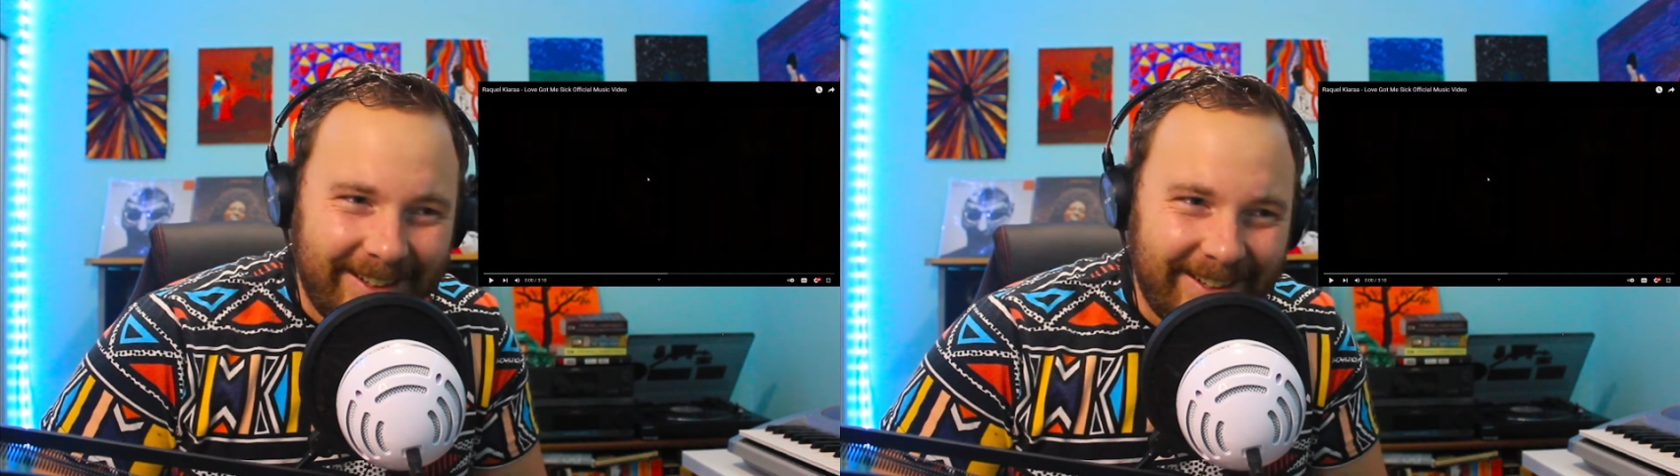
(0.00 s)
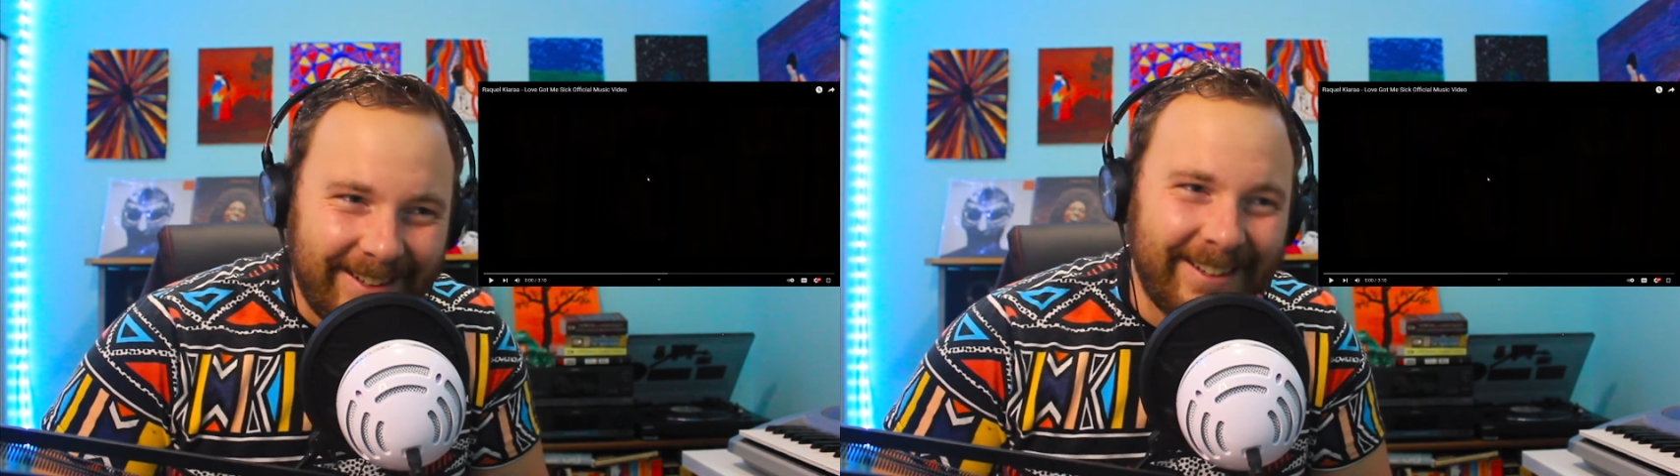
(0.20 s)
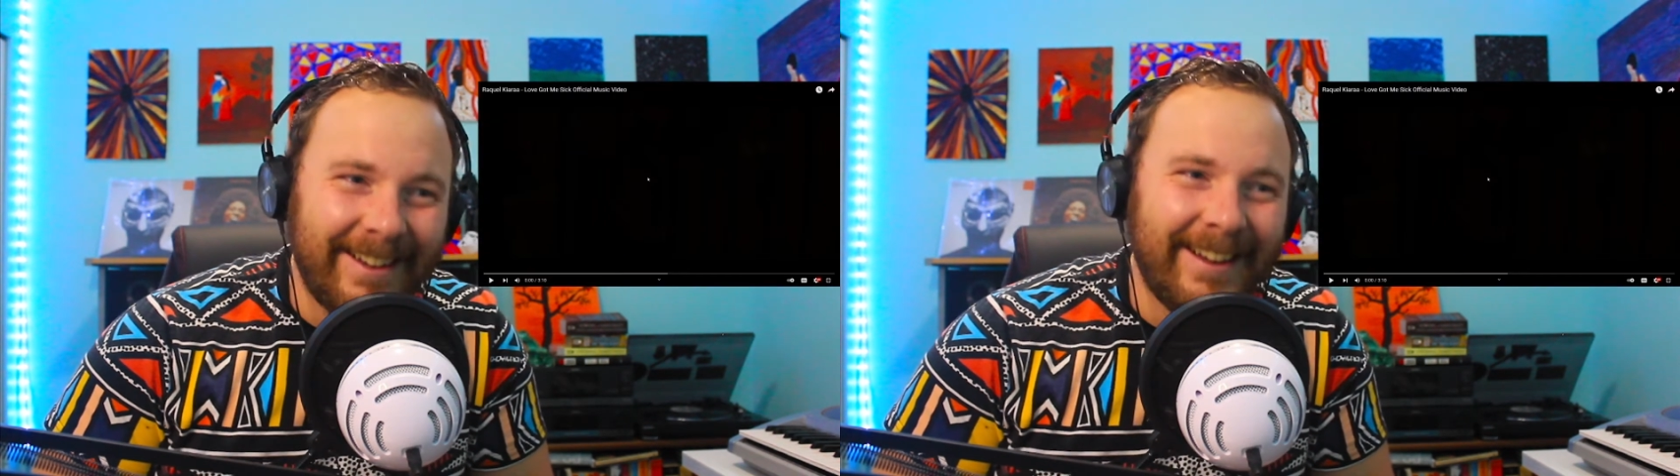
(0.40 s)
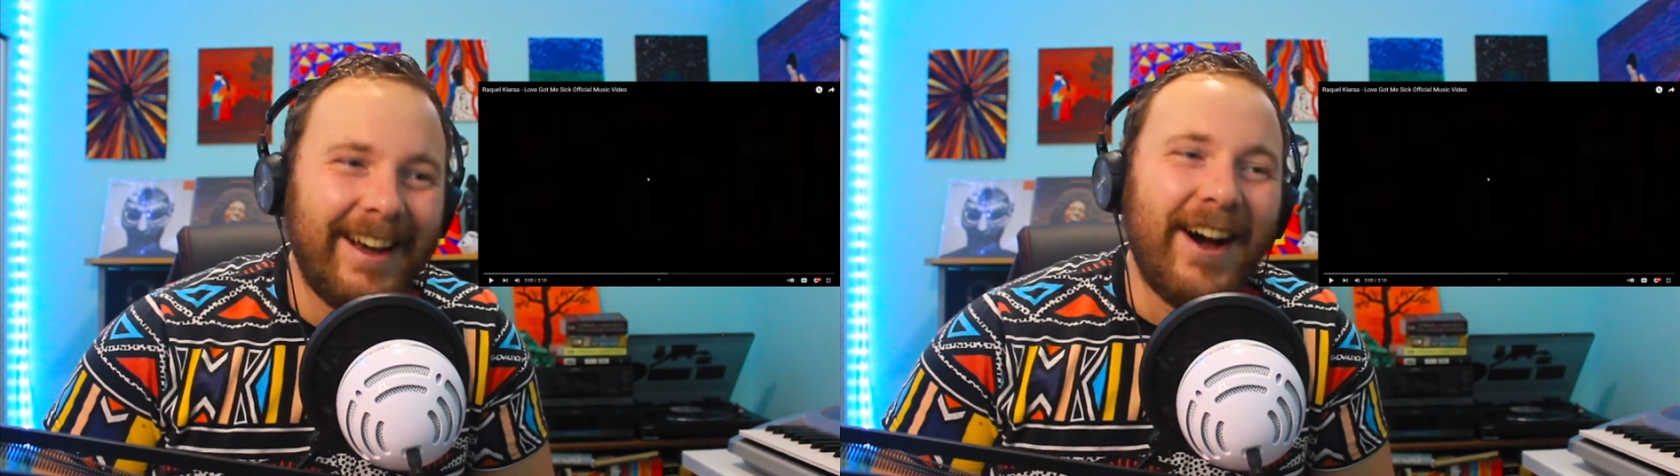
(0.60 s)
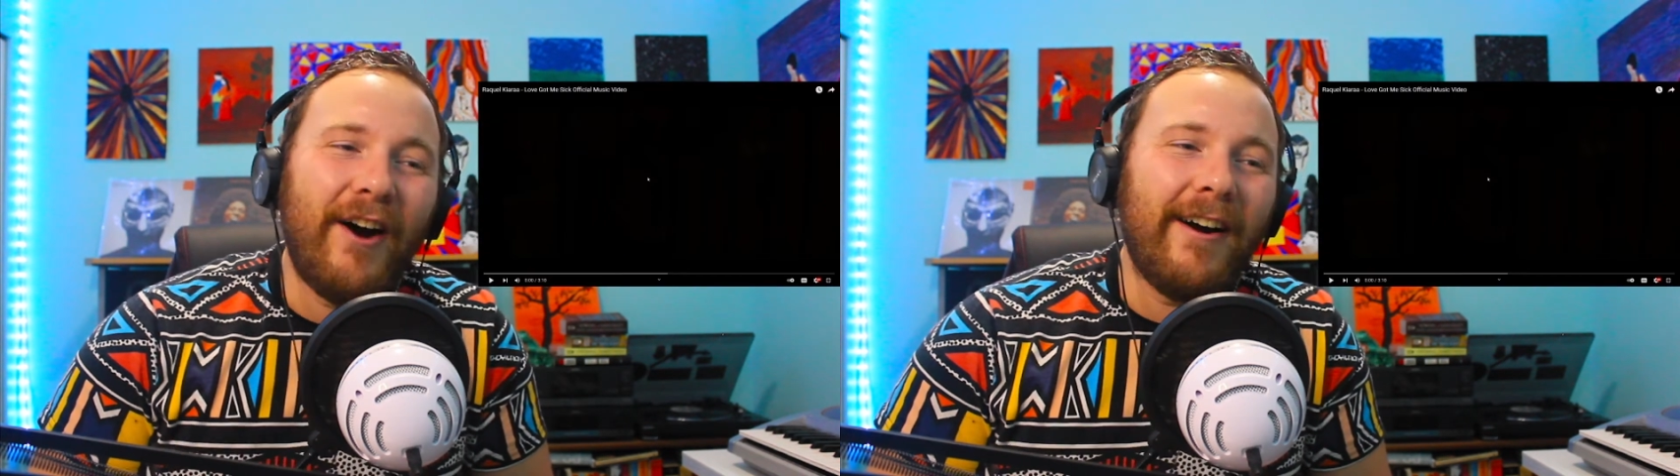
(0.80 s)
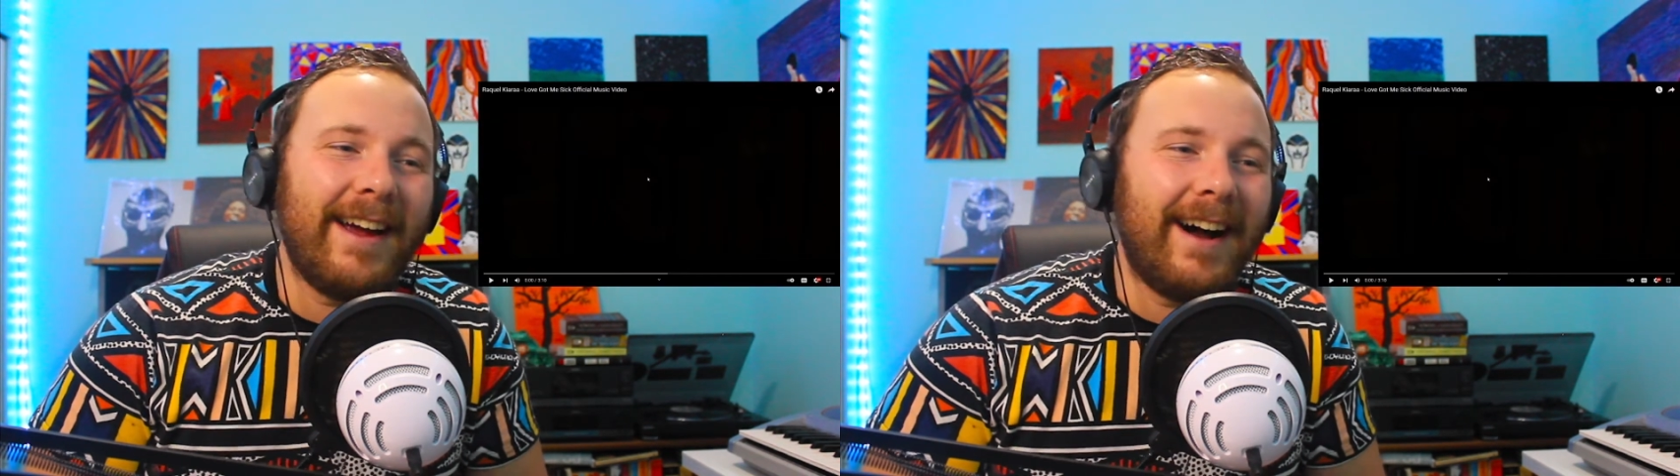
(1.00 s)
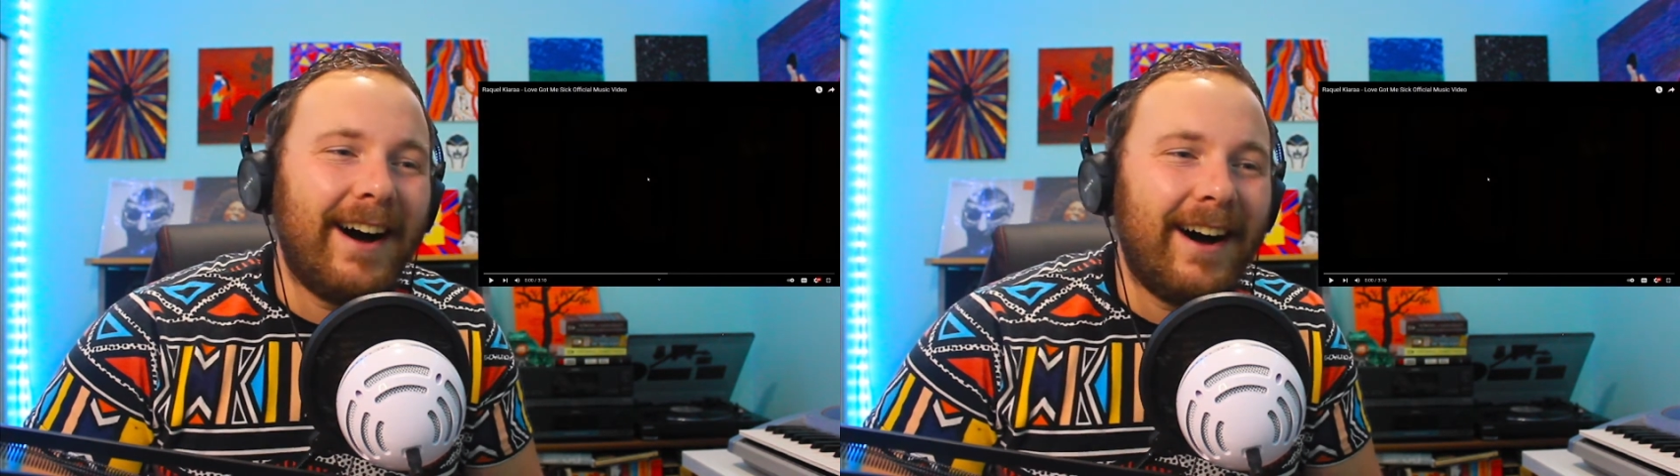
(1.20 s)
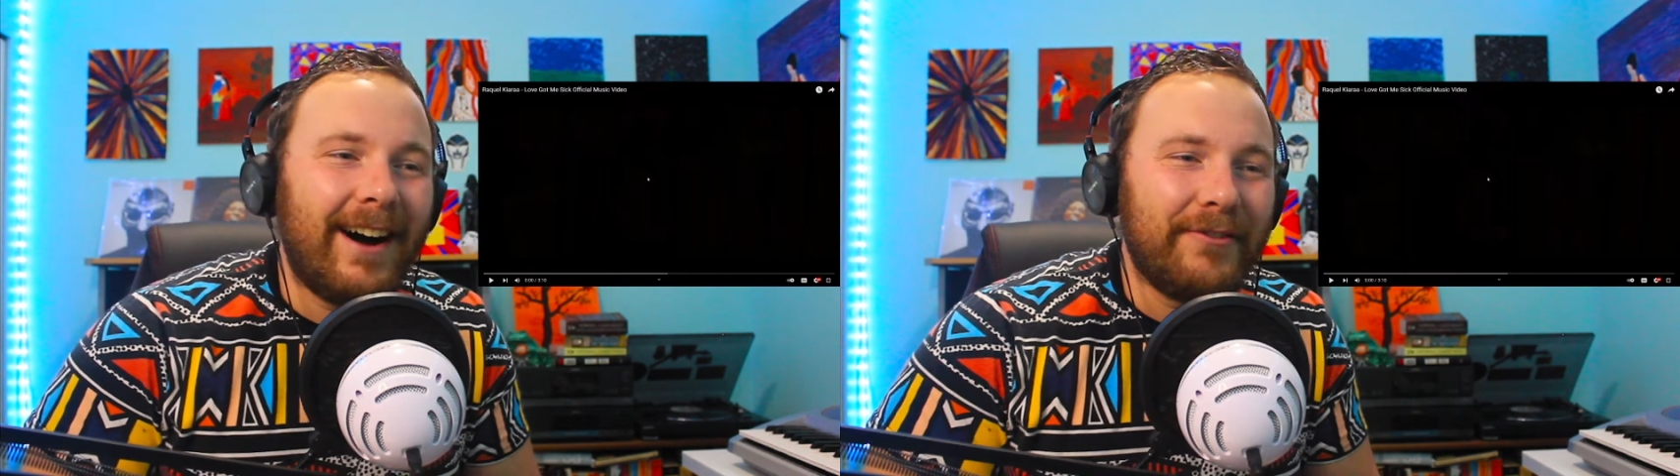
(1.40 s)
All right,
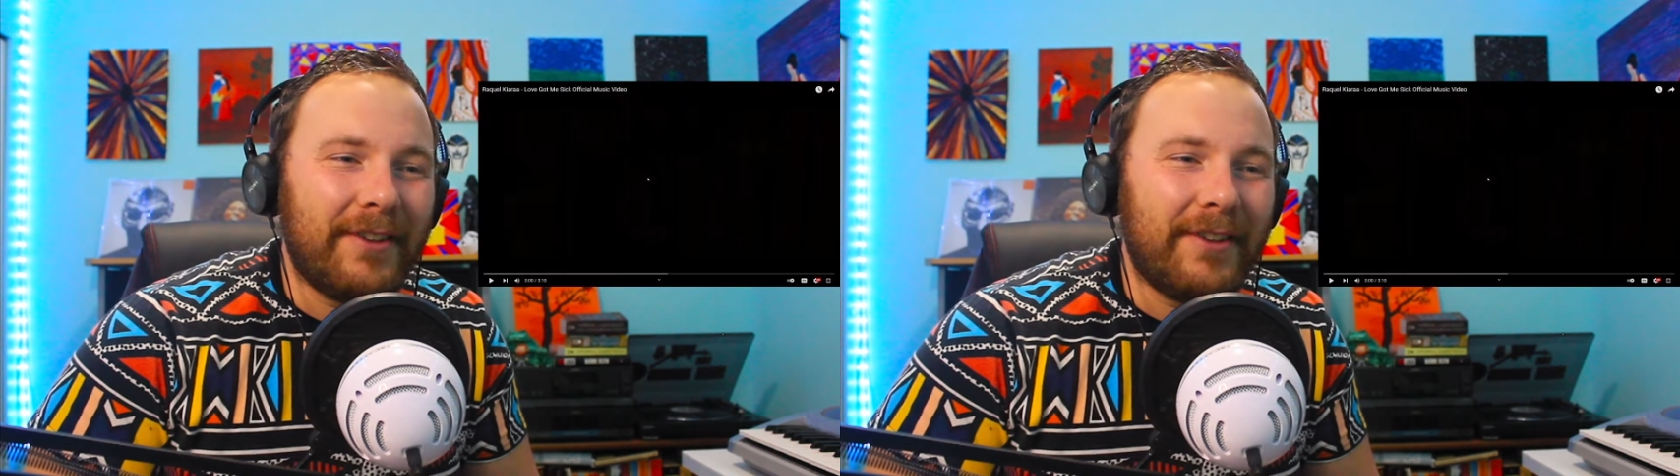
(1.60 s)
uh,